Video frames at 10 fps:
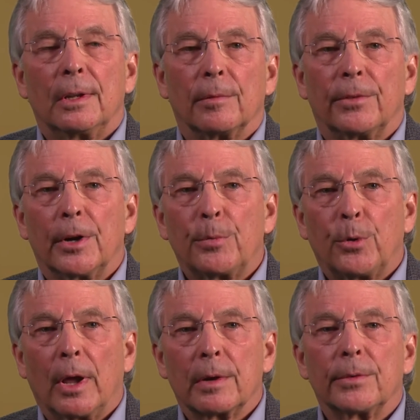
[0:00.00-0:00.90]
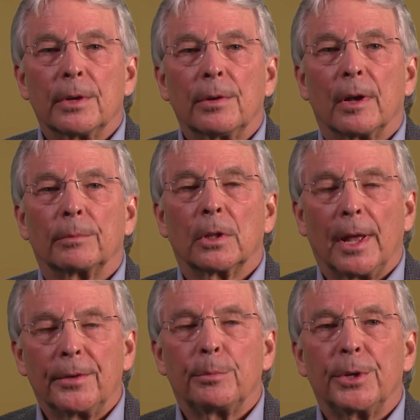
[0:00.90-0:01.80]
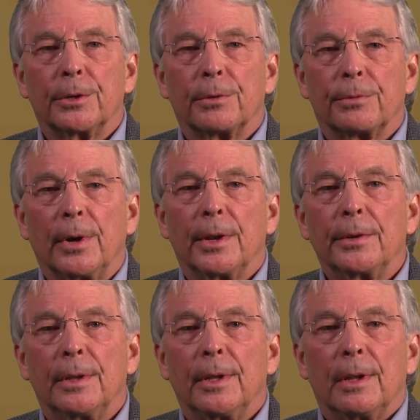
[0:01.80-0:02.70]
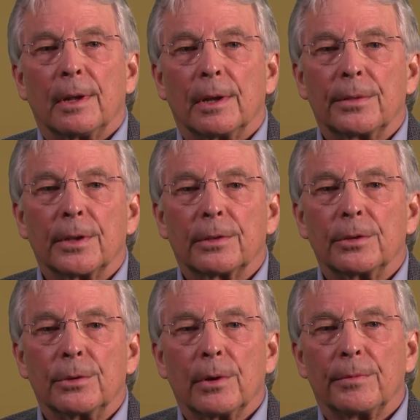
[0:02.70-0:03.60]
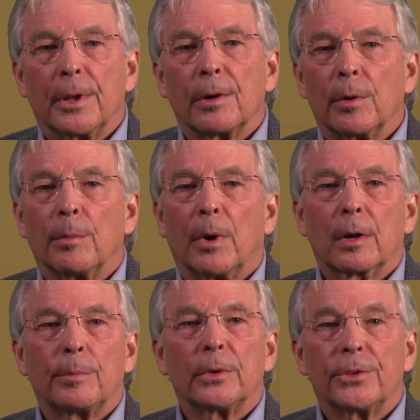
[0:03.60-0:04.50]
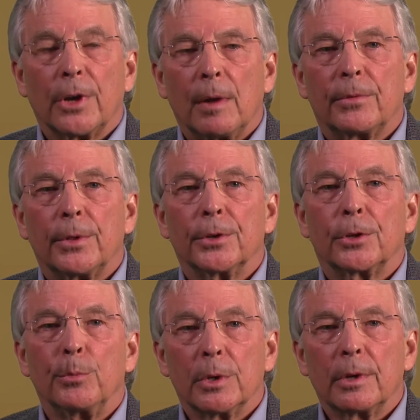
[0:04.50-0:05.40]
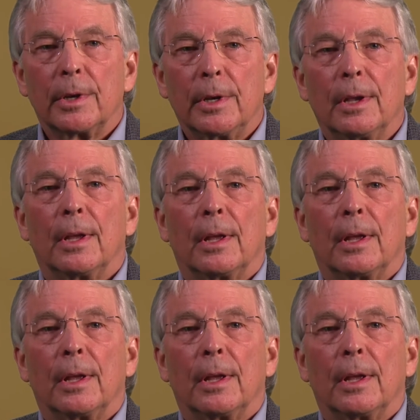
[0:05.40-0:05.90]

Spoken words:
I'm very proud of you. I'm glad to be your friend. I think that you have done a remarkable job for the community.